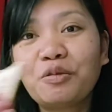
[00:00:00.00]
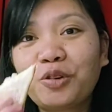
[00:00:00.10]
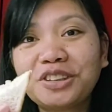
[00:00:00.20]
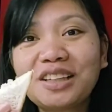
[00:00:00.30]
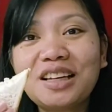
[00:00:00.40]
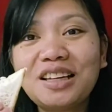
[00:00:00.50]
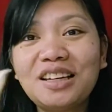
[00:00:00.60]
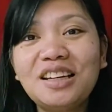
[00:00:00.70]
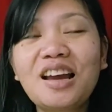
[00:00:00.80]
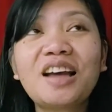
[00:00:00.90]
for
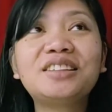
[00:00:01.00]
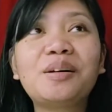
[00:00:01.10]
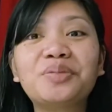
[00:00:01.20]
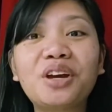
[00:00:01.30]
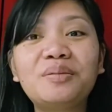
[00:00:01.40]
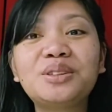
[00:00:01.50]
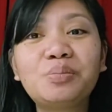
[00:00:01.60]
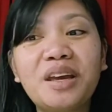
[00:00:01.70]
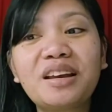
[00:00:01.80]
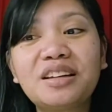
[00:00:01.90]
tahini, I sometimes
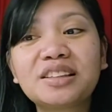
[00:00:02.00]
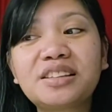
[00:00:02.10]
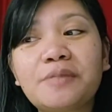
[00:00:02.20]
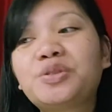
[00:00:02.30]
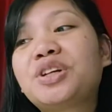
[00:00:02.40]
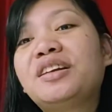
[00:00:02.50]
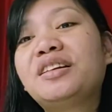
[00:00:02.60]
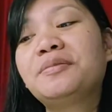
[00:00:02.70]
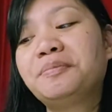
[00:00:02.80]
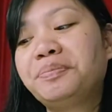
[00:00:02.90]
make an
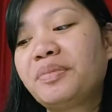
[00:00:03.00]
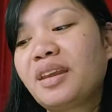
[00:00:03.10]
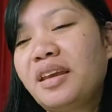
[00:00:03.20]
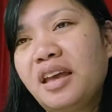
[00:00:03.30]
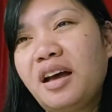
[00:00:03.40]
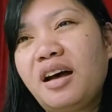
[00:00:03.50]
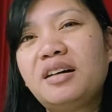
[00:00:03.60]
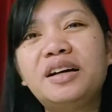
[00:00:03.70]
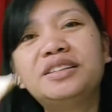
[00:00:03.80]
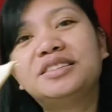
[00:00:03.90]
exception.
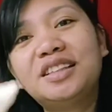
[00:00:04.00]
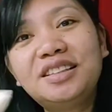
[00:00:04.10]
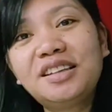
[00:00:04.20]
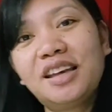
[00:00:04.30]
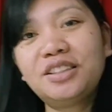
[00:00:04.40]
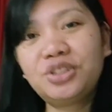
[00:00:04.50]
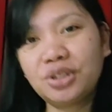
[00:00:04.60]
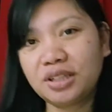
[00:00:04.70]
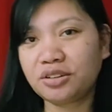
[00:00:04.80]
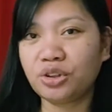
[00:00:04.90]
Just in case
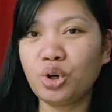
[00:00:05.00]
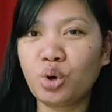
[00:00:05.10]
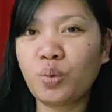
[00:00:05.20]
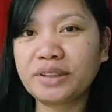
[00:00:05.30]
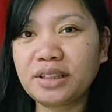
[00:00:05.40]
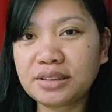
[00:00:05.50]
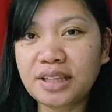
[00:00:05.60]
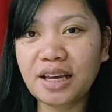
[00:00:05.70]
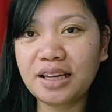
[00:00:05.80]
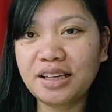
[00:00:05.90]
you didn't know what
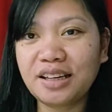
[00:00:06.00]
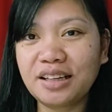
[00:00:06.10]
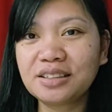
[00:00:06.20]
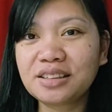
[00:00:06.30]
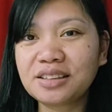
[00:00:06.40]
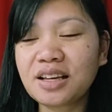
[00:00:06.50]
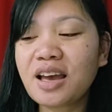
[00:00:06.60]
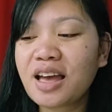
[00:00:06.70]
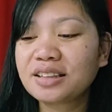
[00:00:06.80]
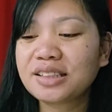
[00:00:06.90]
tahini
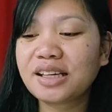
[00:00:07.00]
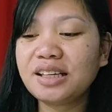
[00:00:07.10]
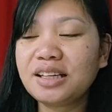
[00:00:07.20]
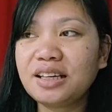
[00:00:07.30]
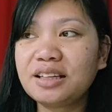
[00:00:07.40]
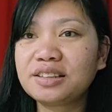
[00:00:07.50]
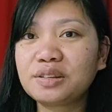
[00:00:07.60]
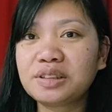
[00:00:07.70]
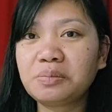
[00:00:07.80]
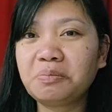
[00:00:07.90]

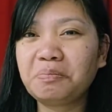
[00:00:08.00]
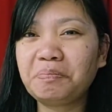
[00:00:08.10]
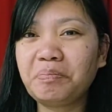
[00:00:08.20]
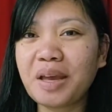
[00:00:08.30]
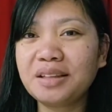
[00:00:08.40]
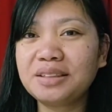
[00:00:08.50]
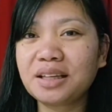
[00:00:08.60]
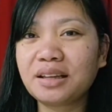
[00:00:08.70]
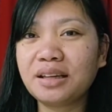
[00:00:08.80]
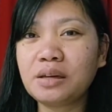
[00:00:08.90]
is
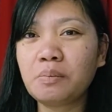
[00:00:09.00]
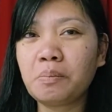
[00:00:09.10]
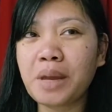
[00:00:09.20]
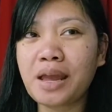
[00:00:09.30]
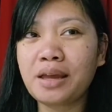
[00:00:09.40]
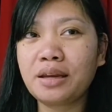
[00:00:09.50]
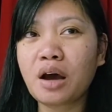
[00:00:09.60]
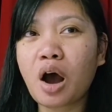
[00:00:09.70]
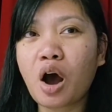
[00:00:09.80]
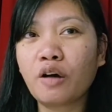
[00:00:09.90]
basically
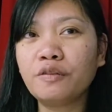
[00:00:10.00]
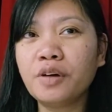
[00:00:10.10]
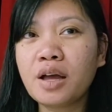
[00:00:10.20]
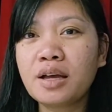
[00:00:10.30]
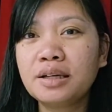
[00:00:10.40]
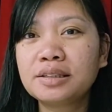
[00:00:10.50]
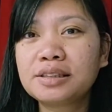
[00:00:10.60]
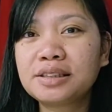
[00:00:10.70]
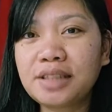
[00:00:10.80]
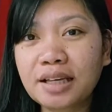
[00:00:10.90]
made of
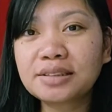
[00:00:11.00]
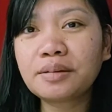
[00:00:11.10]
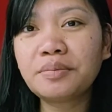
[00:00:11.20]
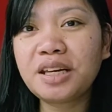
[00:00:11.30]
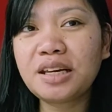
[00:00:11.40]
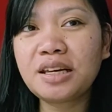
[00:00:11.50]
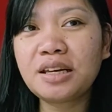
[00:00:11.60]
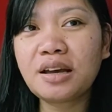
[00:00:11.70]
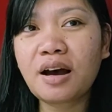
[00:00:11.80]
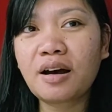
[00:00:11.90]

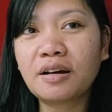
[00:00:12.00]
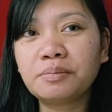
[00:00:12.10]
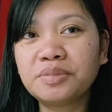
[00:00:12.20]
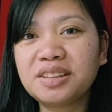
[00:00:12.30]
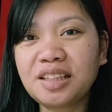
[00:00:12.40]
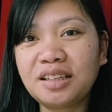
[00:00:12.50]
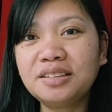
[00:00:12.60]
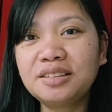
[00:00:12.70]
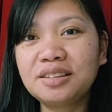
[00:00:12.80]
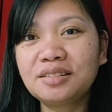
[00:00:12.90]
sesame
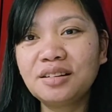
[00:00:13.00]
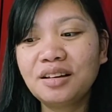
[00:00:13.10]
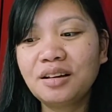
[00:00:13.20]
seeds,